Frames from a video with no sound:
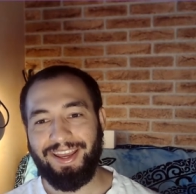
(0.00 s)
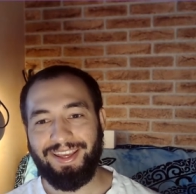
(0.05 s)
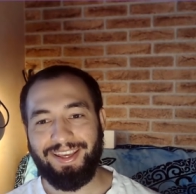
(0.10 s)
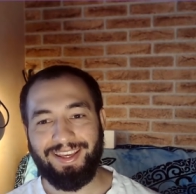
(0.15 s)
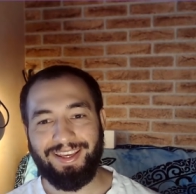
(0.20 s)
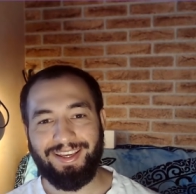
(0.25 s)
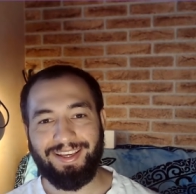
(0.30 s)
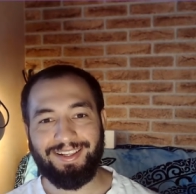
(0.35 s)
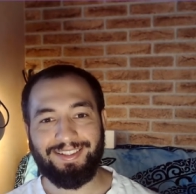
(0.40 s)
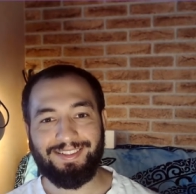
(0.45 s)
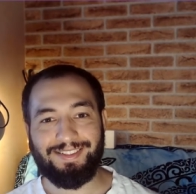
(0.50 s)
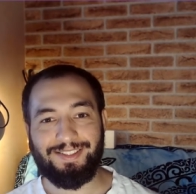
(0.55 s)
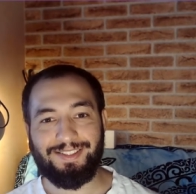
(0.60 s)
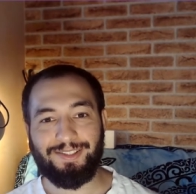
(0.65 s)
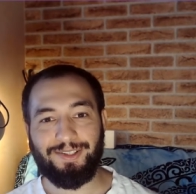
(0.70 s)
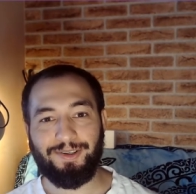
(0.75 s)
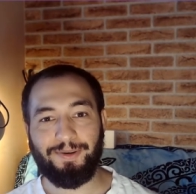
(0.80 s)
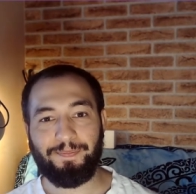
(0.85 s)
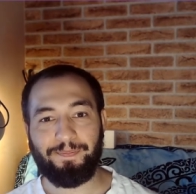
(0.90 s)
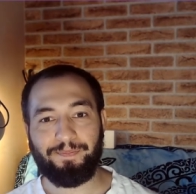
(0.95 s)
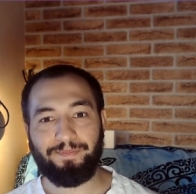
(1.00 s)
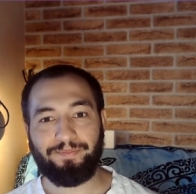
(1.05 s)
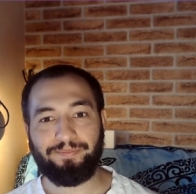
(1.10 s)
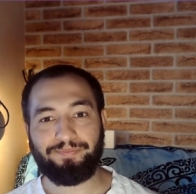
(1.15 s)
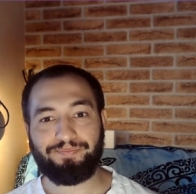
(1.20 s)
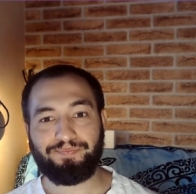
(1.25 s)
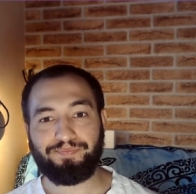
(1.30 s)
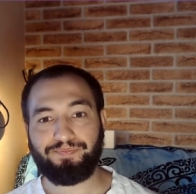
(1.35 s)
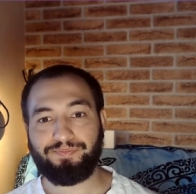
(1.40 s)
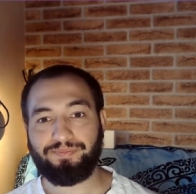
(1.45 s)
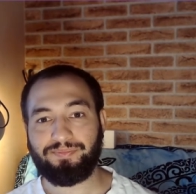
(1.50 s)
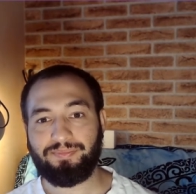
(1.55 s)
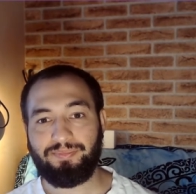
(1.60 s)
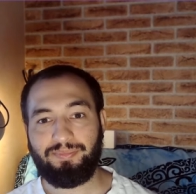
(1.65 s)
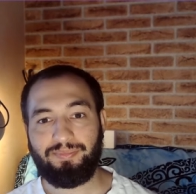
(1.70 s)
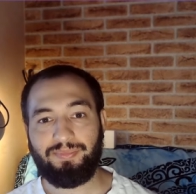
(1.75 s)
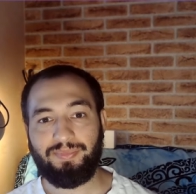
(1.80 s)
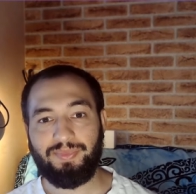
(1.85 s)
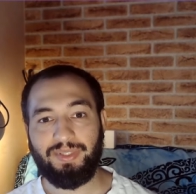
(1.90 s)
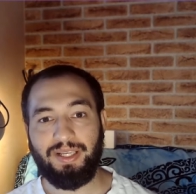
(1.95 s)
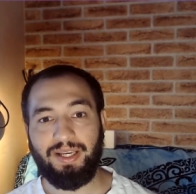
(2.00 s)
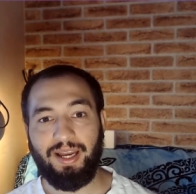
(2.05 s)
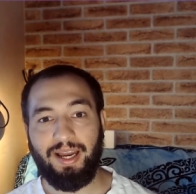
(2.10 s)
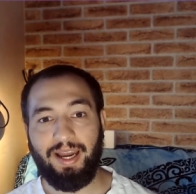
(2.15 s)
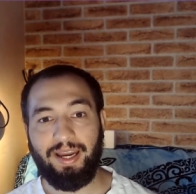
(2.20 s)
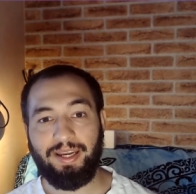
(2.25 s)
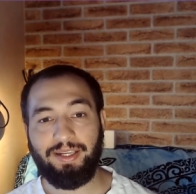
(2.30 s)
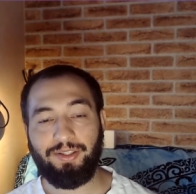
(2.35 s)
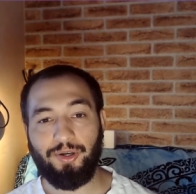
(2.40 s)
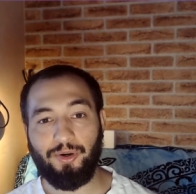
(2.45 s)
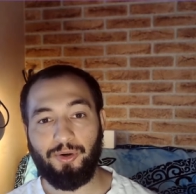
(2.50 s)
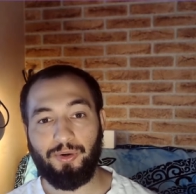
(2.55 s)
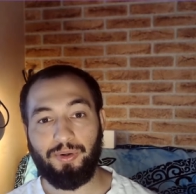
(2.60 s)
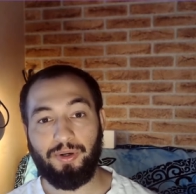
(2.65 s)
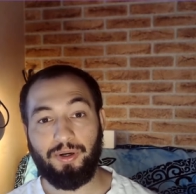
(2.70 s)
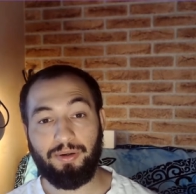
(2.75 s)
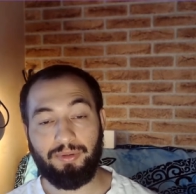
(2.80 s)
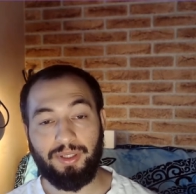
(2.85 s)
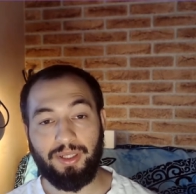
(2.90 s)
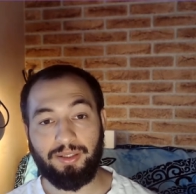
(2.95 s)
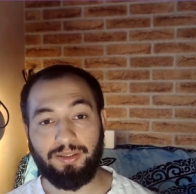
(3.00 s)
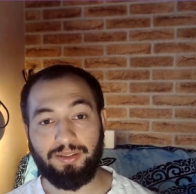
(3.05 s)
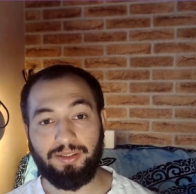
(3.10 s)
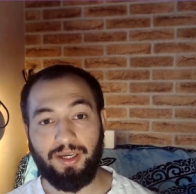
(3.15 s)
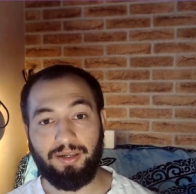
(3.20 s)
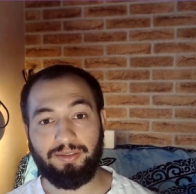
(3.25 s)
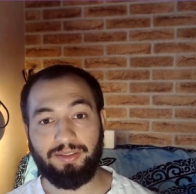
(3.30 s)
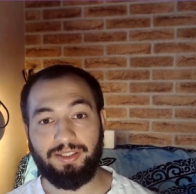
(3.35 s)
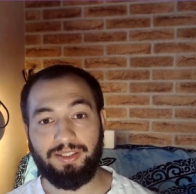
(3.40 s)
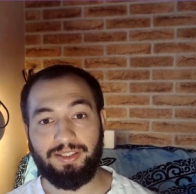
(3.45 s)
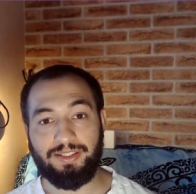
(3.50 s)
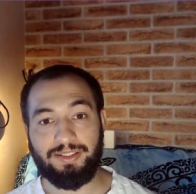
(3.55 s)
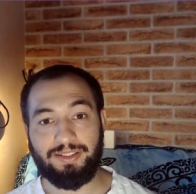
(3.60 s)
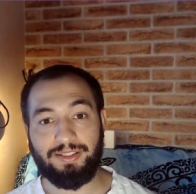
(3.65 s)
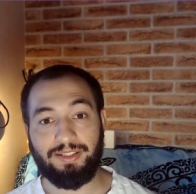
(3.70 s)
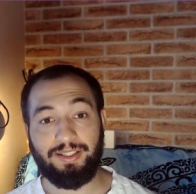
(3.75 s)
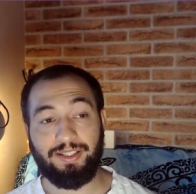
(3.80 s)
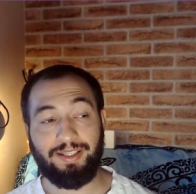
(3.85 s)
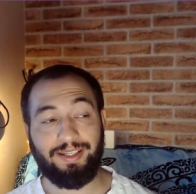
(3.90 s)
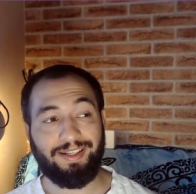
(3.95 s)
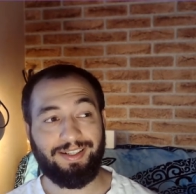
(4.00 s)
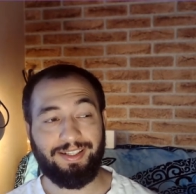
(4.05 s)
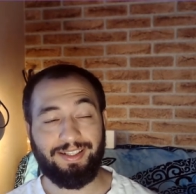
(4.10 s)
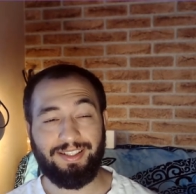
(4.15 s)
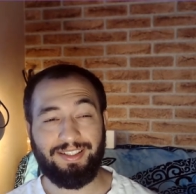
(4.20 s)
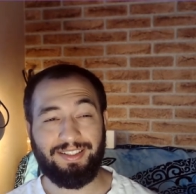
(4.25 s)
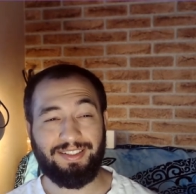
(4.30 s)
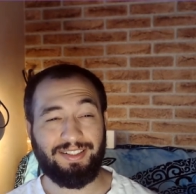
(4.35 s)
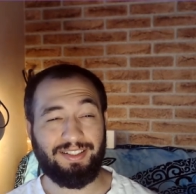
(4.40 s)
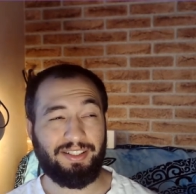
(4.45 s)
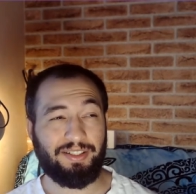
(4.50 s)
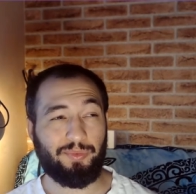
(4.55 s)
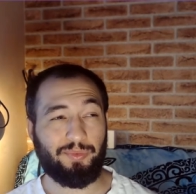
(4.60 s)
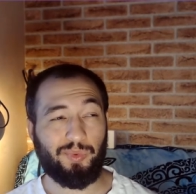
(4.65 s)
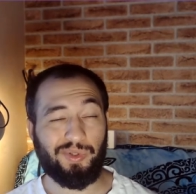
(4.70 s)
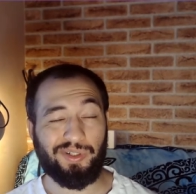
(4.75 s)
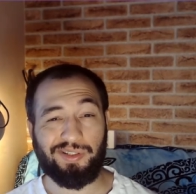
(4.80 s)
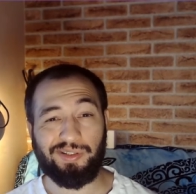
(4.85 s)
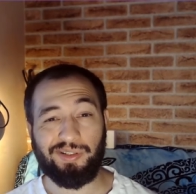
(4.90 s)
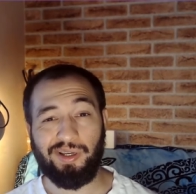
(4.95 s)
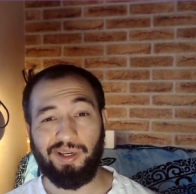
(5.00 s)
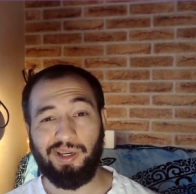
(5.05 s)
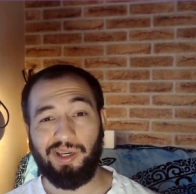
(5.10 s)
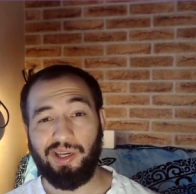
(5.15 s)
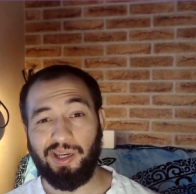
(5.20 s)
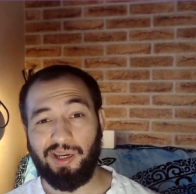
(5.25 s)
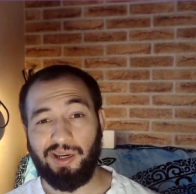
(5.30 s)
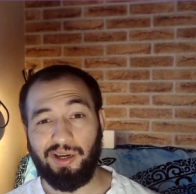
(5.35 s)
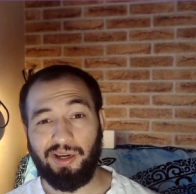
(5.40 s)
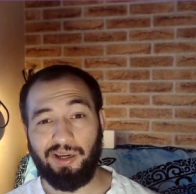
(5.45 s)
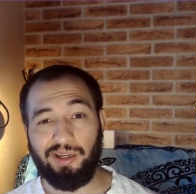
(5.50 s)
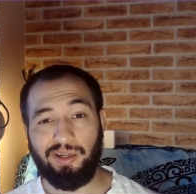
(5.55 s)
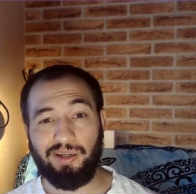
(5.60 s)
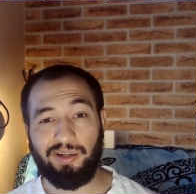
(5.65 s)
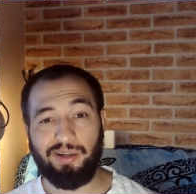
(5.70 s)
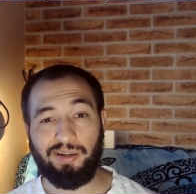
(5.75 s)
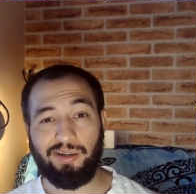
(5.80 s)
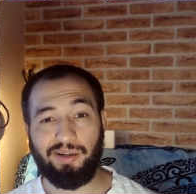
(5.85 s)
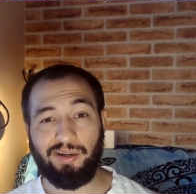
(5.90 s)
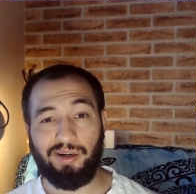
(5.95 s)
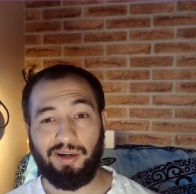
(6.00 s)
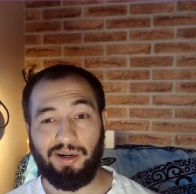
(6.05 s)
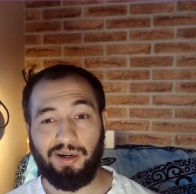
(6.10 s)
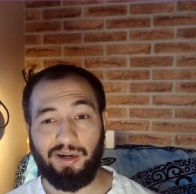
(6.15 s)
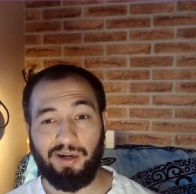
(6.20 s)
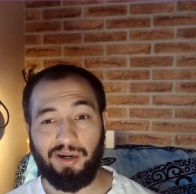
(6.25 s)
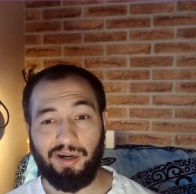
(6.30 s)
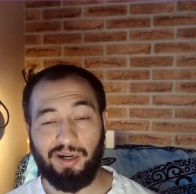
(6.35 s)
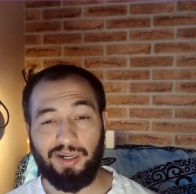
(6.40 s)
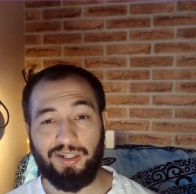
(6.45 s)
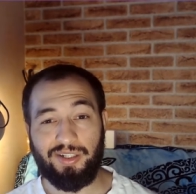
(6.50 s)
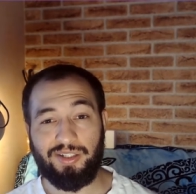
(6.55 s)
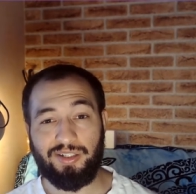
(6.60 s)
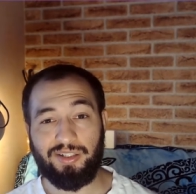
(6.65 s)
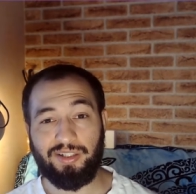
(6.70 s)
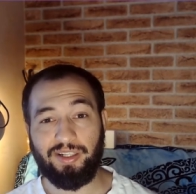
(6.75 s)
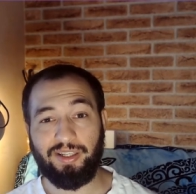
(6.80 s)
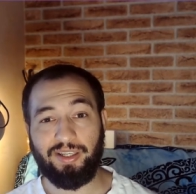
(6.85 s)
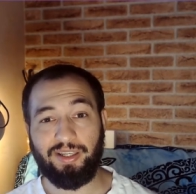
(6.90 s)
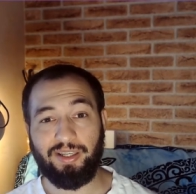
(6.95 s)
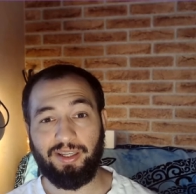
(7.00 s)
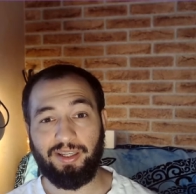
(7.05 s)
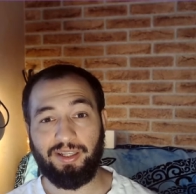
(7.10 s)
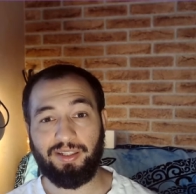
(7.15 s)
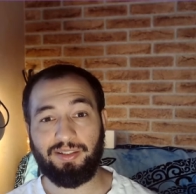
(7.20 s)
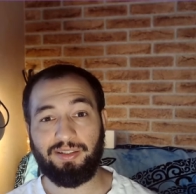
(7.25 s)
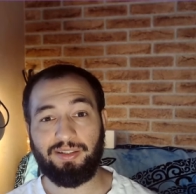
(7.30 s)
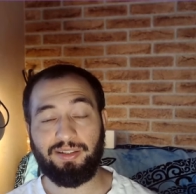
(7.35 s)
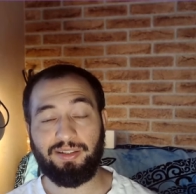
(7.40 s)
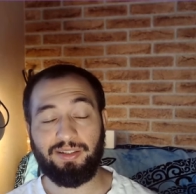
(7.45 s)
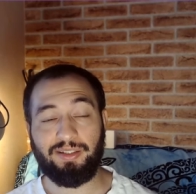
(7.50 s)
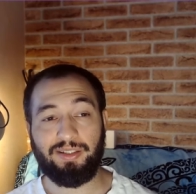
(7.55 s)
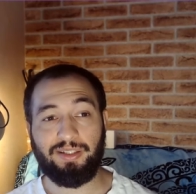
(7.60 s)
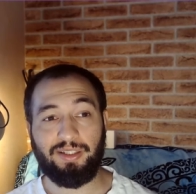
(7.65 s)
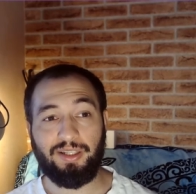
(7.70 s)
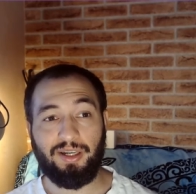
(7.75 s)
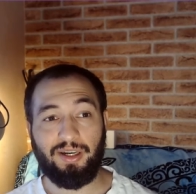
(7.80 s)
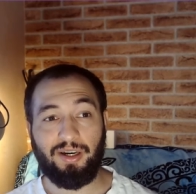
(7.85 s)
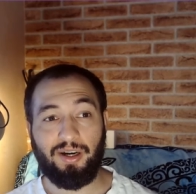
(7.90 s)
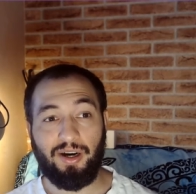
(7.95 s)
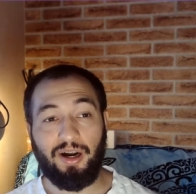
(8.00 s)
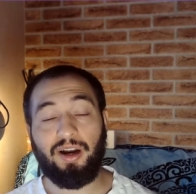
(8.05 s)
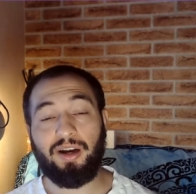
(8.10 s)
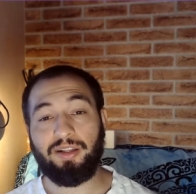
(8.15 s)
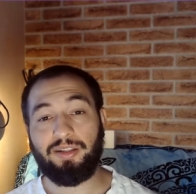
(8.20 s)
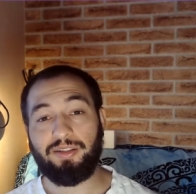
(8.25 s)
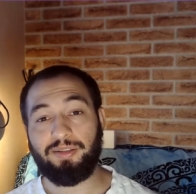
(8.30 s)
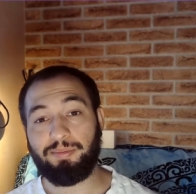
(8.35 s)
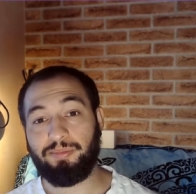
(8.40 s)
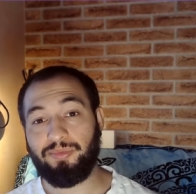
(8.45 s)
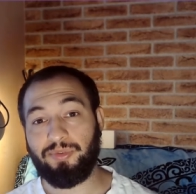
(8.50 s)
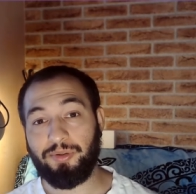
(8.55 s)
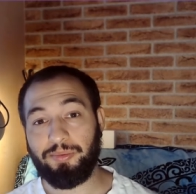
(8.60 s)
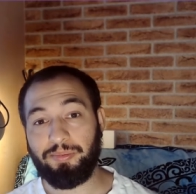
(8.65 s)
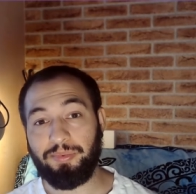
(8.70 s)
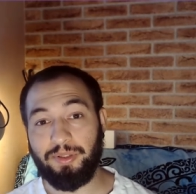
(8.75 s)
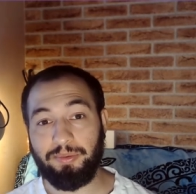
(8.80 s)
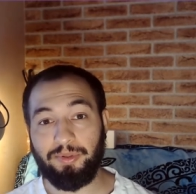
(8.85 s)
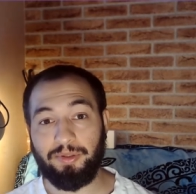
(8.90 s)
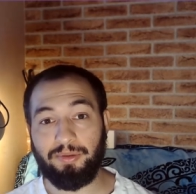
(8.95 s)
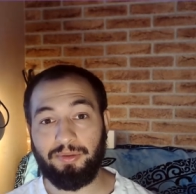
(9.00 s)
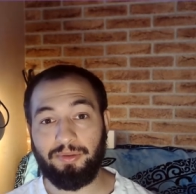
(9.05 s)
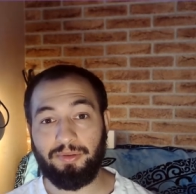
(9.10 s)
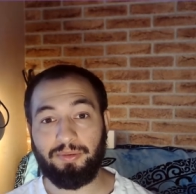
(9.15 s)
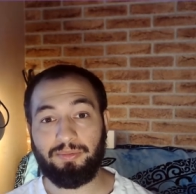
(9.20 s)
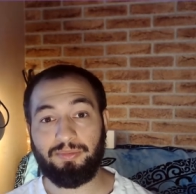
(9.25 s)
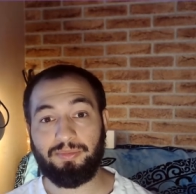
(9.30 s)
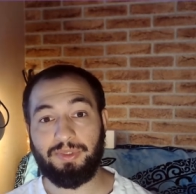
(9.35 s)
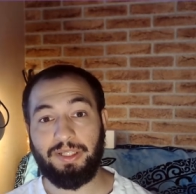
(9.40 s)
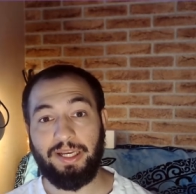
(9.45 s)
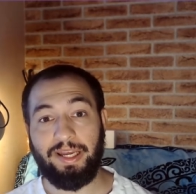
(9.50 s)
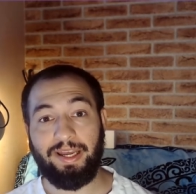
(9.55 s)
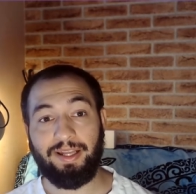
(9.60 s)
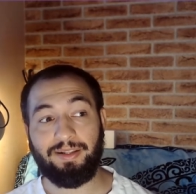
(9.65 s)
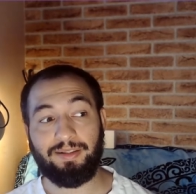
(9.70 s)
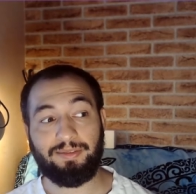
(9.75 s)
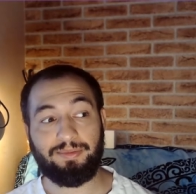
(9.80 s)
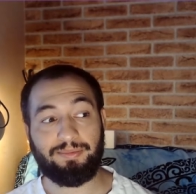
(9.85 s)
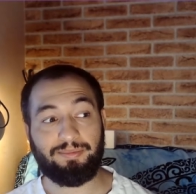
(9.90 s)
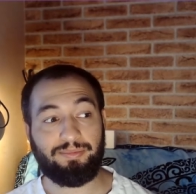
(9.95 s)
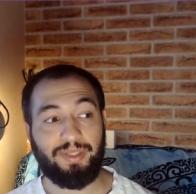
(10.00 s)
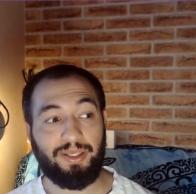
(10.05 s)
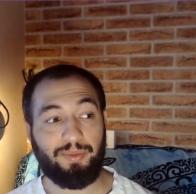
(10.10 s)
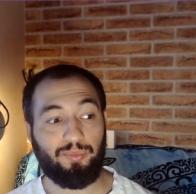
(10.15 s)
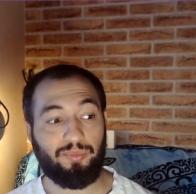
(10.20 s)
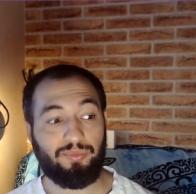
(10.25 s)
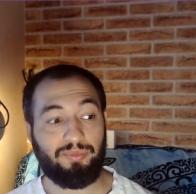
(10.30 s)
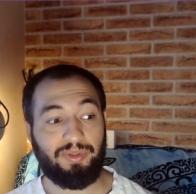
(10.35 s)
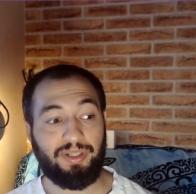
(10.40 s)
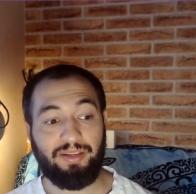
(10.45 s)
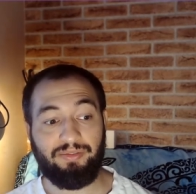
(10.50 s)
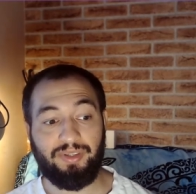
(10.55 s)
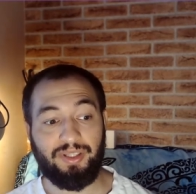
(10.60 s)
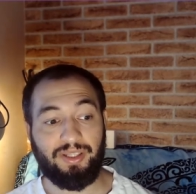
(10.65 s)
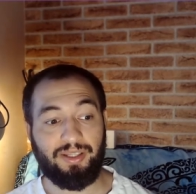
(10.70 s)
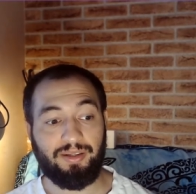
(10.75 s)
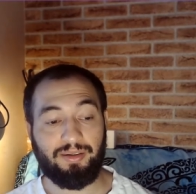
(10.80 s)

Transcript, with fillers: and so i know how lockdown is here in italy it was kind of harsh and hard for people and me living